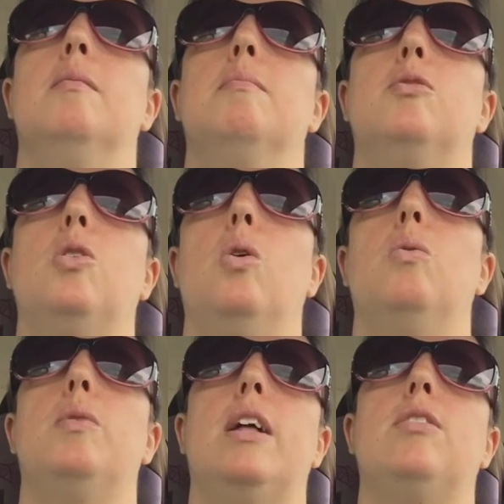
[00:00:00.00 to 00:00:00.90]

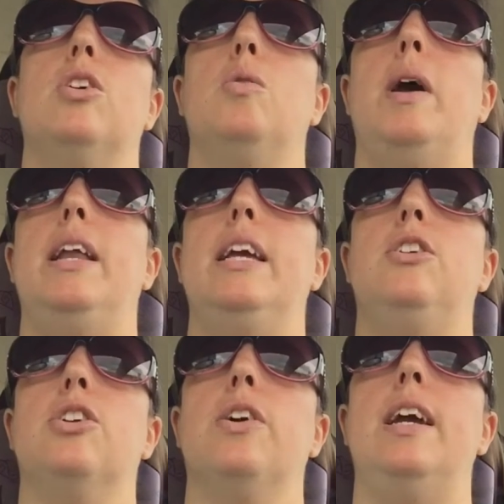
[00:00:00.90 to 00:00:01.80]
So that's a good way to
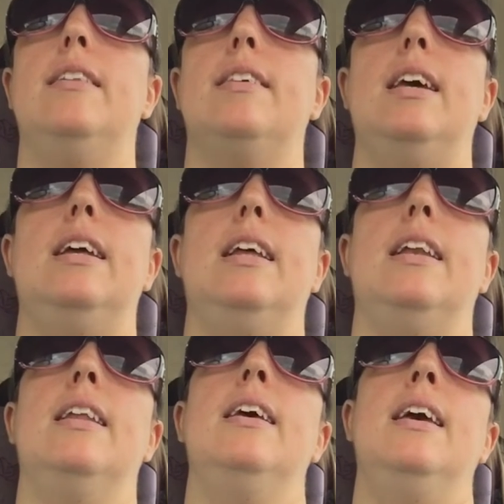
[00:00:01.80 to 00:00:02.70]
get your greens in,
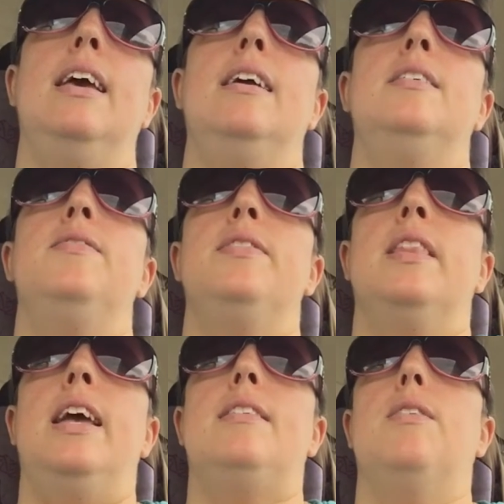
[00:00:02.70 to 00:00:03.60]
and
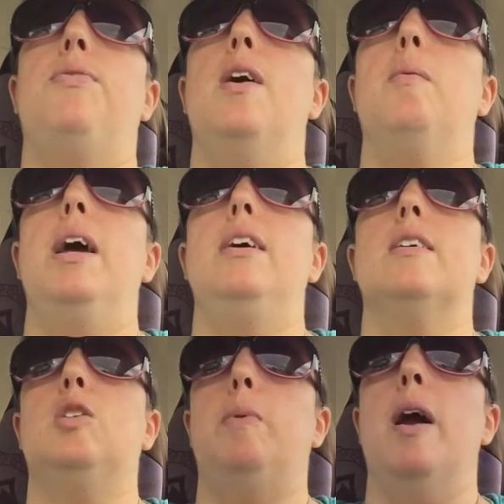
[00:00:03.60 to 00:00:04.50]
it's a fun way to
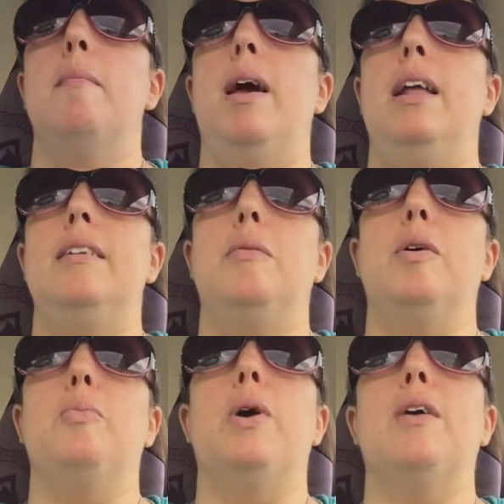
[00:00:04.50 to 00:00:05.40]
experiment
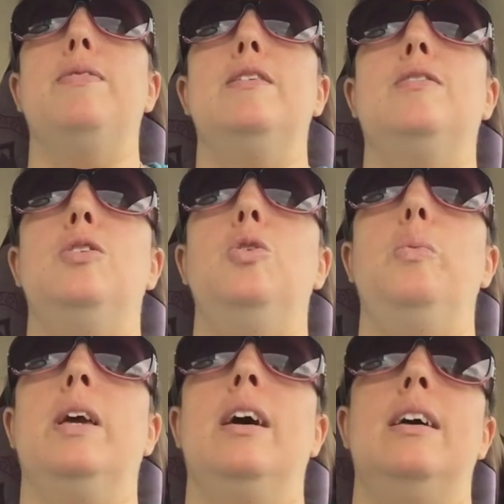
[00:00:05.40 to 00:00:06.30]
with breakfast too,
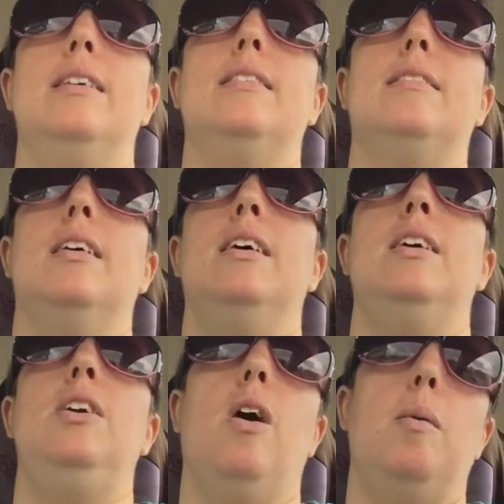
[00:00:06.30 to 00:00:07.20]
because
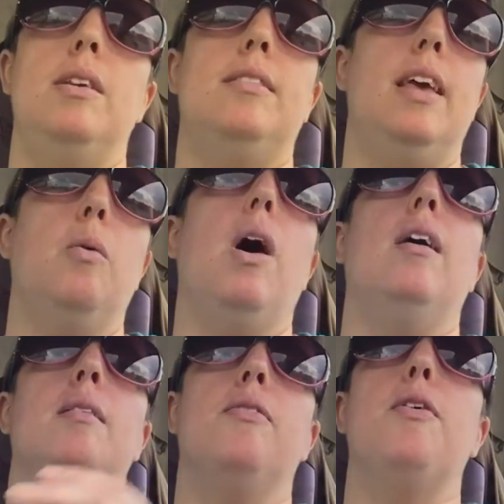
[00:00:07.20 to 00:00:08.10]
you always think,
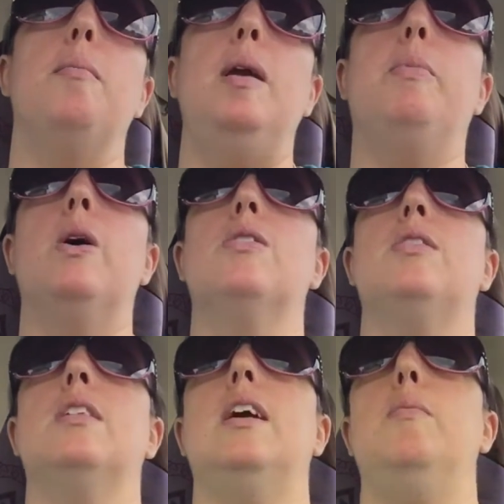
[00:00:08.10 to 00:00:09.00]
well, for me
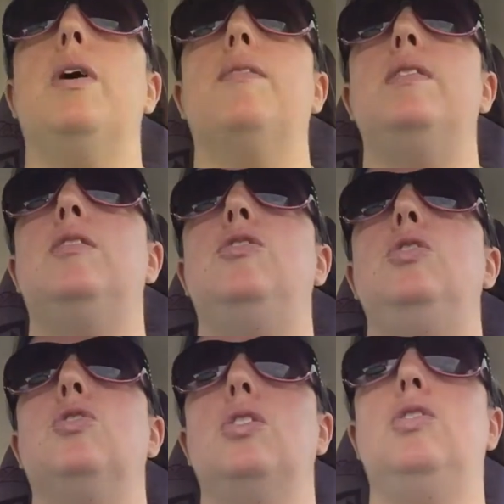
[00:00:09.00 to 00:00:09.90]
personally, breakfast is
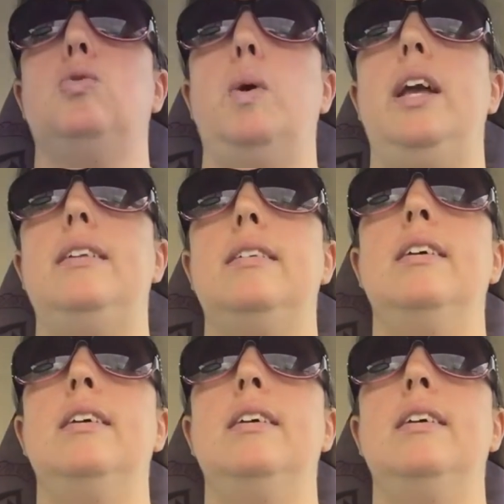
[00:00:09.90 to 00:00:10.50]
usually sweet.